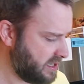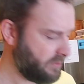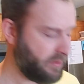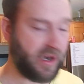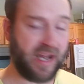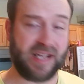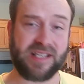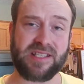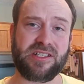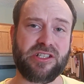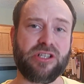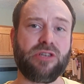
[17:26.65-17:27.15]

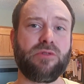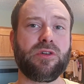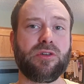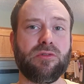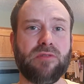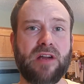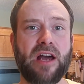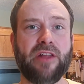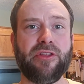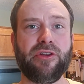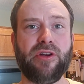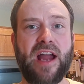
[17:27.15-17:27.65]
but I still would
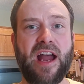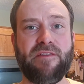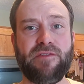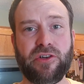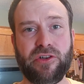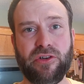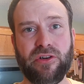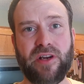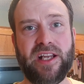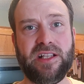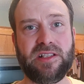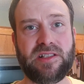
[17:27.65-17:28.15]
rather have a
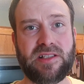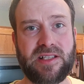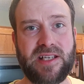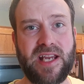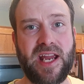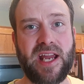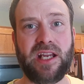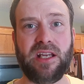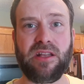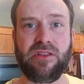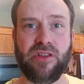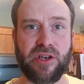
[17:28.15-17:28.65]
great
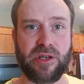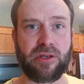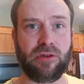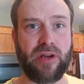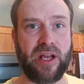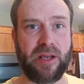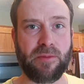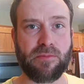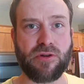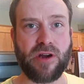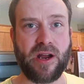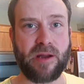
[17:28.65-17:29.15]
steak than a
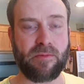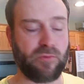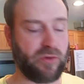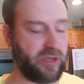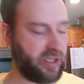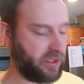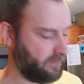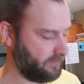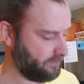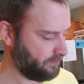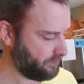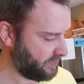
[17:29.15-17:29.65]
great prime
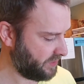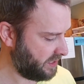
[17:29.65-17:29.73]
rib.